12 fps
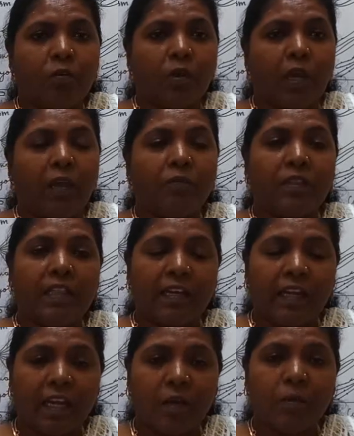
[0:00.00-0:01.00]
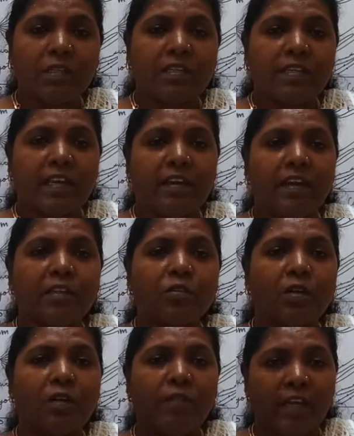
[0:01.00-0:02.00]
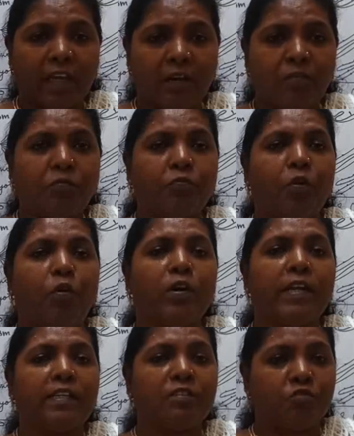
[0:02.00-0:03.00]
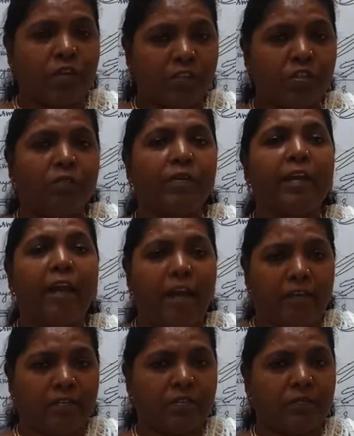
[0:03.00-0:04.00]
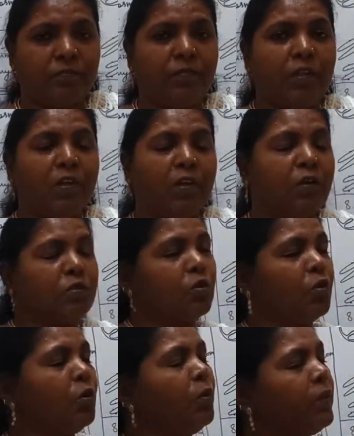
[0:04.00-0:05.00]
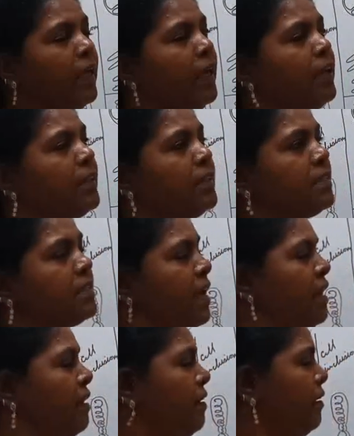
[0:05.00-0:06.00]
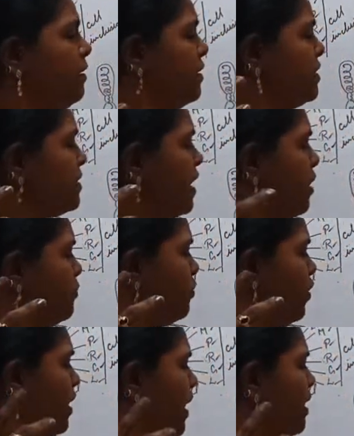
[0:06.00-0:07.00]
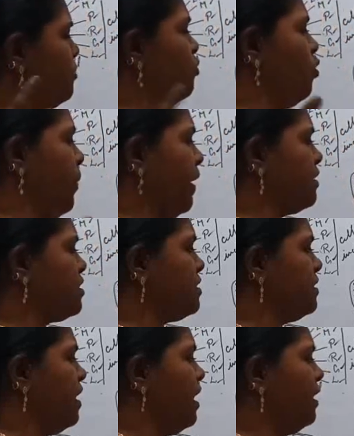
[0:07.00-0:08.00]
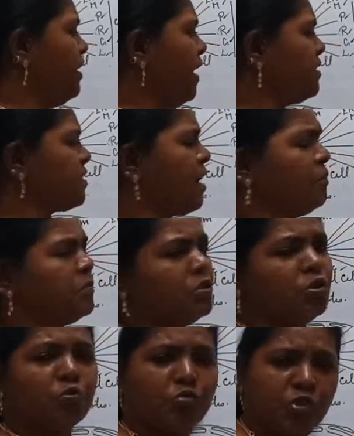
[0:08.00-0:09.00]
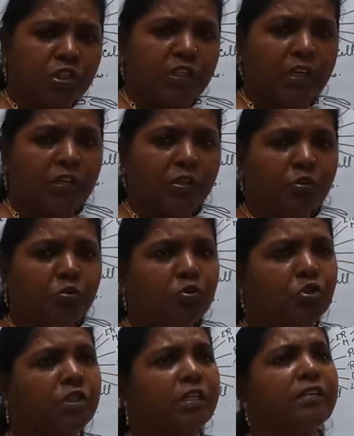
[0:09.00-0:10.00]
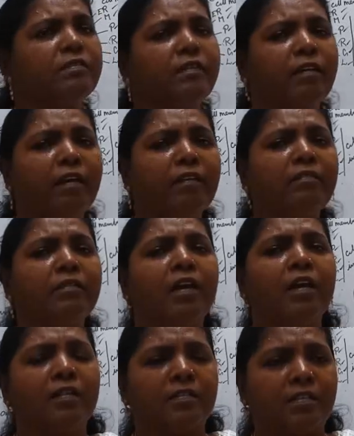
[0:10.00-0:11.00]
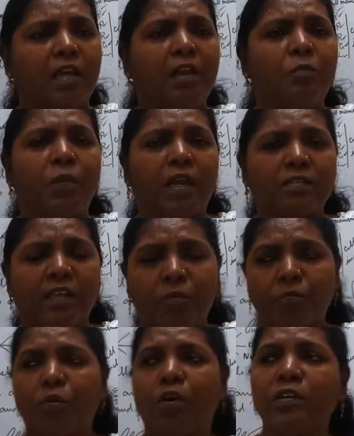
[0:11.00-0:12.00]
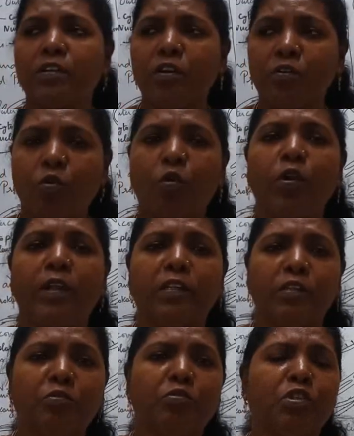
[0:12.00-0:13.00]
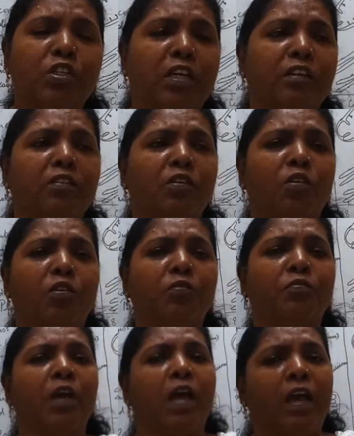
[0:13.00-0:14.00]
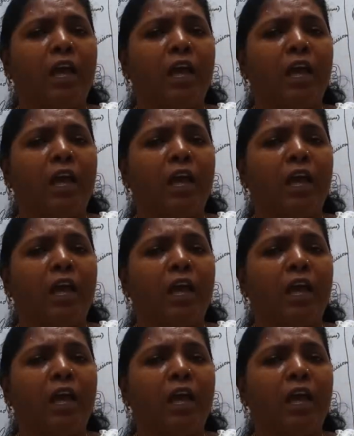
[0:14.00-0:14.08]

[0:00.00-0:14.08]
Okay, with the ligaments and tendons only we can fold and stretch our hand. So the cell is helpful in movement. Next comes nutrition. Nutrition in cell plays an important role in nutrition of